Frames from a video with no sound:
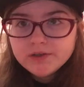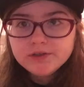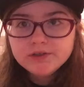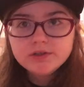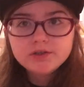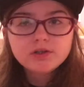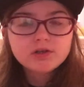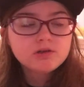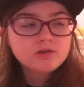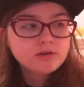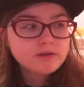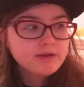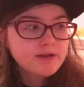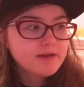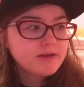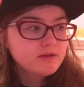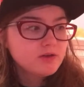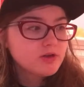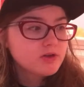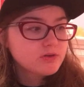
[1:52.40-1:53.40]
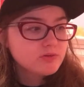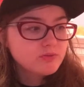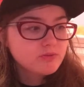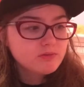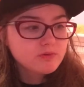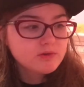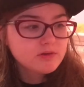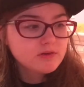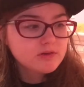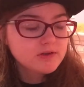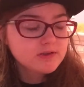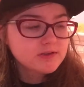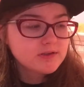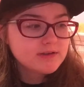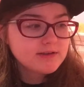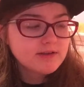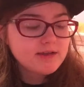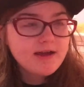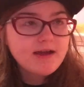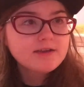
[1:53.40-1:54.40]
You know, and, like, just because
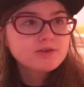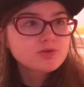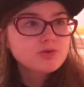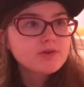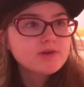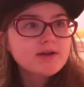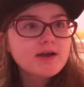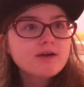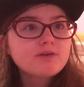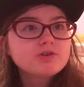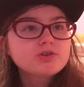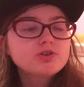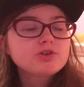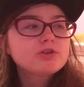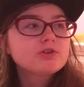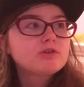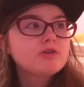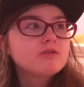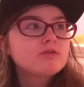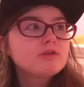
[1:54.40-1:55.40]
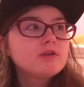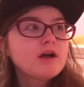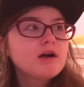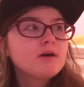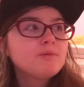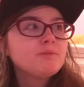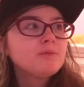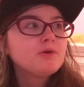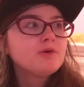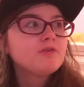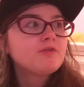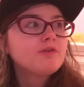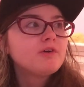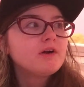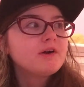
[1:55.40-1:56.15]
then last week I was just not uploading for,